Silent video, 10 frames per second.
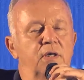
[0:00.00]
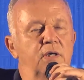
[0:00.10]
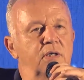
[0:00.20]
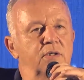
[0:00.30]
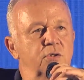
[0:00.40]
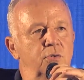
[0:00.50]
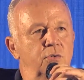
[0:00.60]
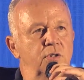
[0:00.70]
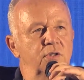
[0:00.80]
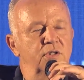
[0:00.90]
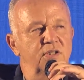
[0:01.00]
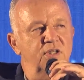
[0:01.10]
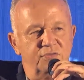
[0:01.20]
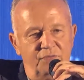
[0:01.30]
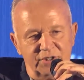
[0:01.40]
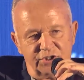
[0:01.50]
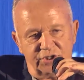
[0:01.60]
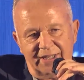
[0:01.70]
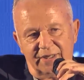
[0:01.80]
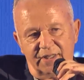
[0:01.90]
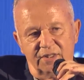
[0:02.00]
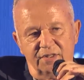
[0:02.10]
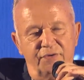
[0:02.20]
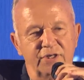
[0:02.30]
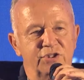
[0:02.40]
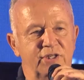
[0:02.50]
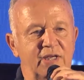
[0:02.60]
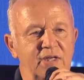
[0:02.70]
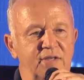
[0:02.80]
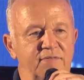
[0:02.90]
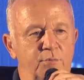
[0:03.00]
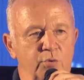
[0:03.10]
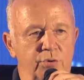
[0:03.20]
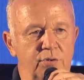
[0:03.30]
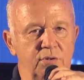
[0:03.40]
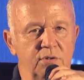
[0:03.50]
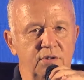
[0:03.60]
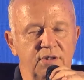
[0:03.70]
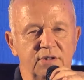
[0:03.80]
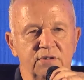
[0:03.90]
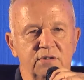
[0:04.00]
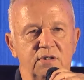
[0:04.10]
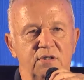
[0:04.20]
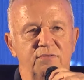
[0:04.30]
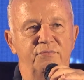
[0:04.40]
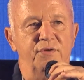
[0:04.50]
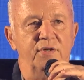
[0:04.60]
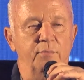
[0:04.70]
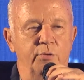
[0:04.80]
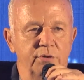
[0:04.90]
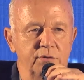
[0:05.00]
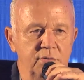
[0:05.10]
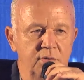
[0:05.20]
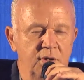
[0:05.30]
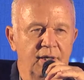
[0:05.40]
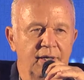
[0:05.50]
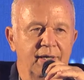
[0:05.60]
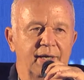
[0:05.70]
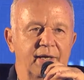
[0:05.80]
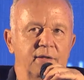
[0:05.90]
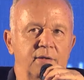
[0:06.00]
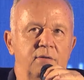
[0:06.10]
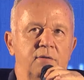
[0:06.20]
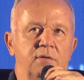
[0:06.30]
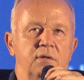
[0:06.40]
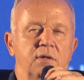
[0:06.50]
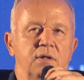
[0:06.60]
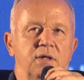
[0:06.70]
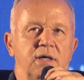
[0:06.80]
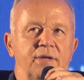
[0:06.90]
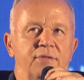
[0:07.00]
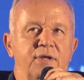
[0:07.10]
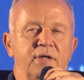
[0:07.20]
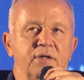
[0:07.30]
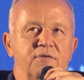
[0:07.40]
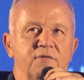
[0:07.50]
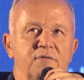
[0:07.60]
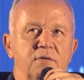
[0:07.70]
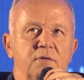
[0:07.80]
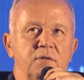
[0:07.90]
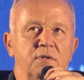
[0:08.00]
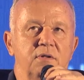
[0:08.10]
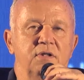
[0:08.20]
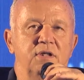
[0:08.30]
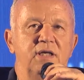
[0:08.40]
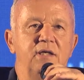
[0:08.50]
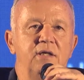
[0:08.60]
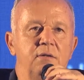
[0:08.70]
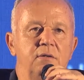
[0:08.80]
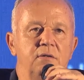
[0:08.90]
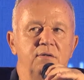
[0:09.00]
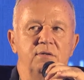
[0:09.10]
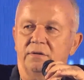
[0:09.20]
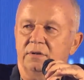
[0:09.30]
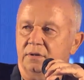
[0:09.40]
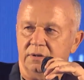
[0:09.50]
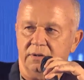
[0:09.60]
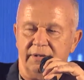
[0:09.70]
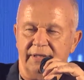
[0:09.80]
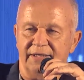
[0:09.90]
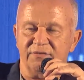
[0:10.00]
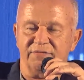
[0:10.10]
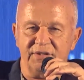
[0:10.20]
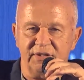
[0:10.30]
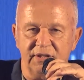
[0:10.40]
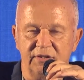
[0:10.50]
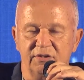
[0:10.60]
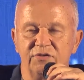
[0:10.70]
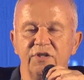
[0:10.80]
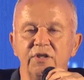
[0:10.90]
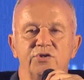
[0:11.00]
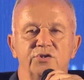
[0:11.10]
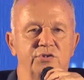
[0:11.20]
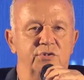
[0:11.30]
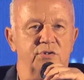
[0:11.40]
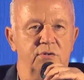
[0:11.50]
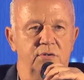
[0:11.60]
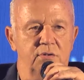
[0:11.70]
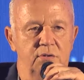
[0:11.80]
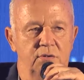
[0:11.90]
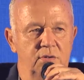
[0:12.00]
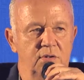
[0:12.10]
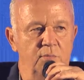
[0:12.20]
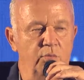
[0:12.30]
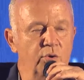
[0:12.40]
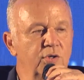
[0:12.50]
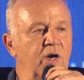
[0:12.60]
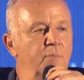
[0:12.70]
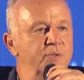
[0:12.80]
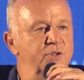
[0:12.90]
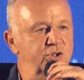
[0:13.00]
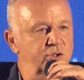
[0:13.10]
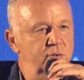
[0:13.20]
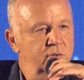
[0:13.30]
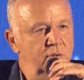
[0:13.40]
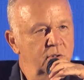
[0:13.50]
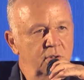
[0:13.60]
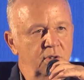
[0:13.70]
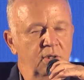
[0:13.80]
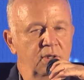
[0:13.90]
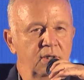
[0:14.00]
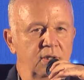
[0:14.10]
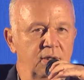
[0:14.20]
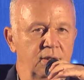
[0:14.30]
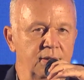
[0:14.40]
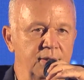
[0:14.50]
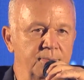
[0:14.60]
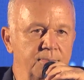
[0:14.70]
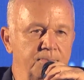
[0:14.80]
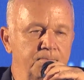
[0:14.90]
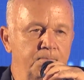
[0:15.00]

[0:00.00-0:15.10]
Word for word: Uh, so the dysfunctionality and the functionality of a board is very important, and I think it's key uh, as a V C to diligence the board composition. Um,